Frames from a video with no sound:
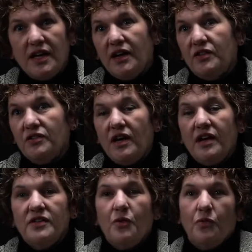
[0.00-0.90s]

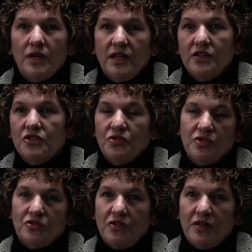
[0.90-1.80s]
How's that one class you were
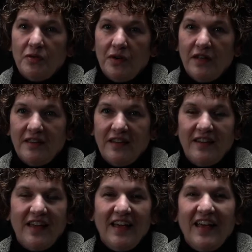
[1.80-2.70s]
struggling with?
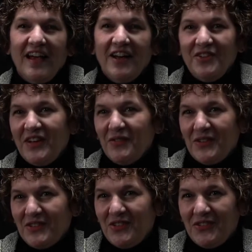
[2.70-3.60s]
And I know I had
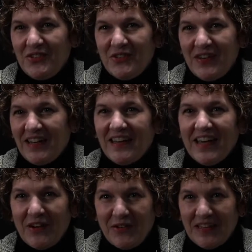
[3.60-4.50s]
one student who had an
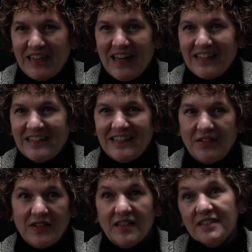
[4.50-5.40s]
accounting class, and
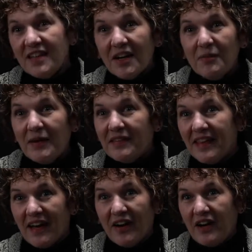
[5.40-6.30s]
I'm like, let's talk about
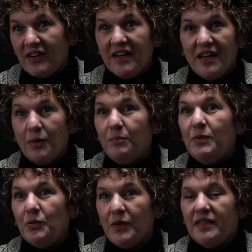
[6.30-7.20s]
that. How can I help
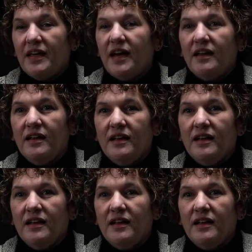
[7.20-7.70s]
you with that?